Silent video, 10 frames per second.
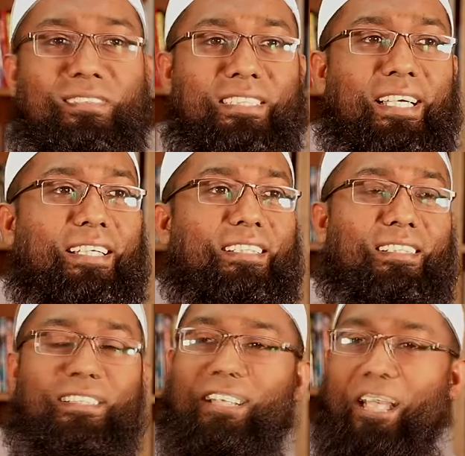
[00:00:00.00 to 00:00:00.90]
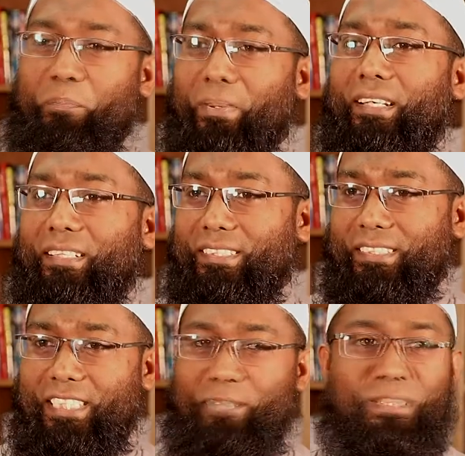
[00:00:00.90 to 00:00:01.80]
then Apple,
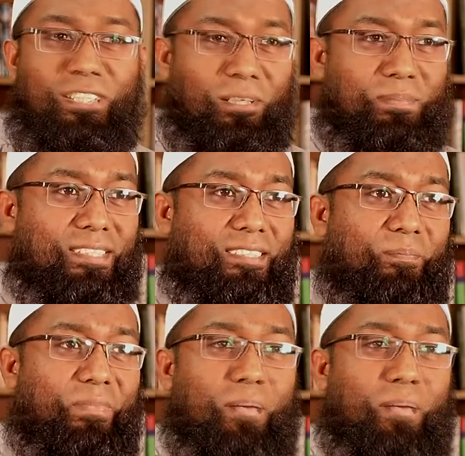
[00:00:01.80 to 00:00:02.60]
Steve Jobs,